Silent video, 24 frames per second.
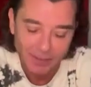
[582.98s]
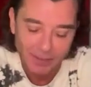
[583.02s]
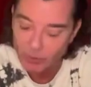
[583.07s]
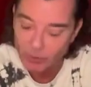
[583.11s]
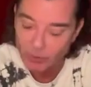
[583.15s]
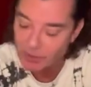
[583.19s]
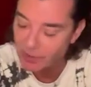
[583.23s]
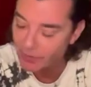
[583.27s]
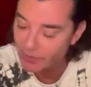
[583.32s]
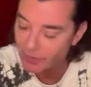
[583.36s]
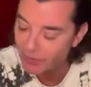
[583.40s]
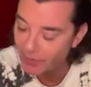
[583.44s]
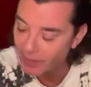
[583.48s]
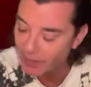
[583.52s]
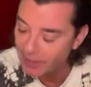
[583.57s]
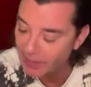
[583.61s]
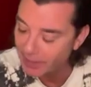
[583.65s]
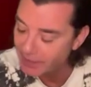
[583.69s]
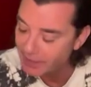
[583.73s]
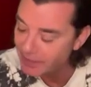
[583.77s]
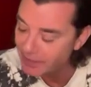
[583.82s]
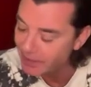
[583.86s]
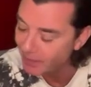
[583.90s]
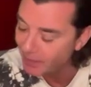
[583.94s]
what's so funny
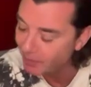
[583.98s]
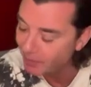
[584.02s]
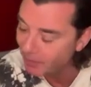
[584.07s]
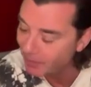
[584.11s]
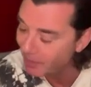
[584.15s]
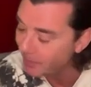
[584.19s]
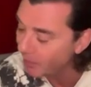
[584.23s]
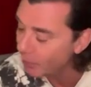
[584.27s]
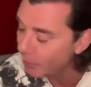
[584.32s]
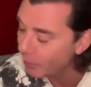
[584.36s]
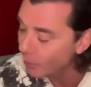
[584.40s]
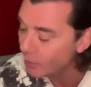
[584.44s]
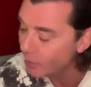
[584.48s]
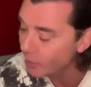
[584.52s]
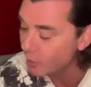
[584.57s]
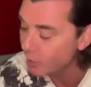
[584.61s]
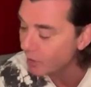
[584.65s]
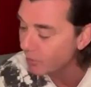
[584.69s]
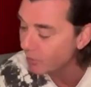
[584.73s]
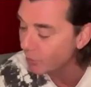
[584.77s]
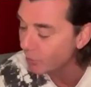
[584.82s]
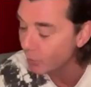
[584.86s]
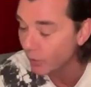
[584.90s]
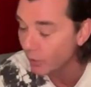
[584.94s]
is that people always
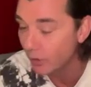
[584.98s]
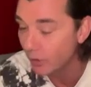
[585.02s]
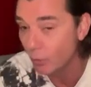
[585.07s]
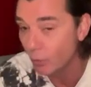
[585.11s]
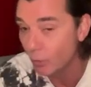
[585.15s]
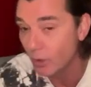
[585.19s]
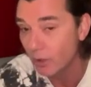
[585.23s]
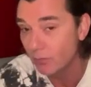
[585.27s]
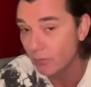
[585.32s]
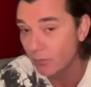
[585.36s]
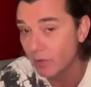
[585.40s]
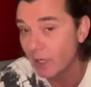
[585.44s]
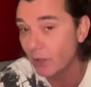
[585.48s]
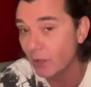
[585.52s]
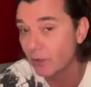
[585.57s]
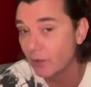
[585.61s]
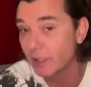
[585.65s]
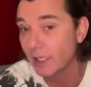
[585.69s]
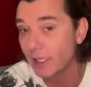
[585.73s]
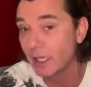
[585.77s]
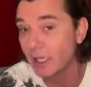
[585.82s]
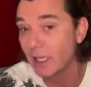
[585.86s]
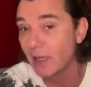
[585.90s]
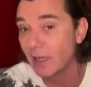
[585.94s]
want more than one record
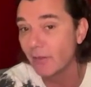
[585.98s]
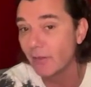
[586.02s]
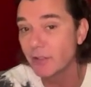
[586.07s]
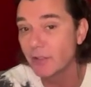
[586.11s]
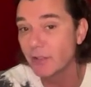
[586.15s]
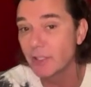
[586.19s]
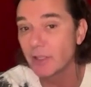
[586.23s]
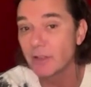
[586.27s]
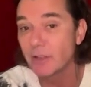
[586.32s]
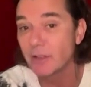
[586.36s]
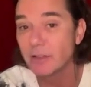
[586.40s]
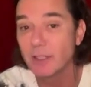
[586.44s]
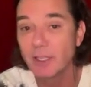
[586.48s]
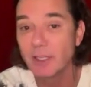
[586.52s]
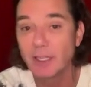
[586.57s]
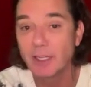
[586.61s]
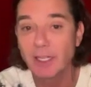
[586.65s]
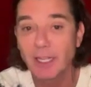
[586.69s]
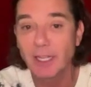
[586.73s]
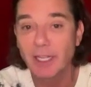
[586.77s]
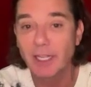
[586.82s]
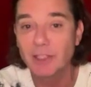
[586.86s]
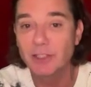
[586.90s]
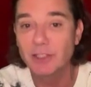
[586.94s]
they love. So
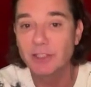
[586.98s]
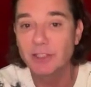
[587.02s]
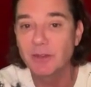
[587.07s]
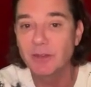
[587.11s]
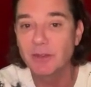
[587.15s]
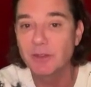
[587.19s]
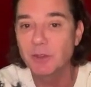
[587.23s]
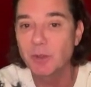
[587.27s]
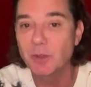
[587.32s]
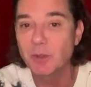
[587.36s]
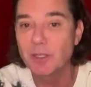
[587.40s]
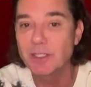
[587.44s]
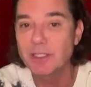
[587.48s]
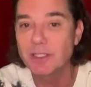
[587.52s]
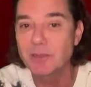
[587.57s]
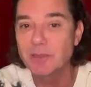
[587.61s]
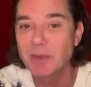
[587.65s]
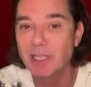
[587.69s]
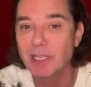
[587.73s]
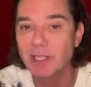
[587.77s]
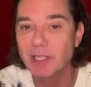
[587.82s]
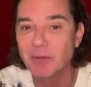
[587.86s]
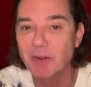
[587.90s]
it's just up to us to make the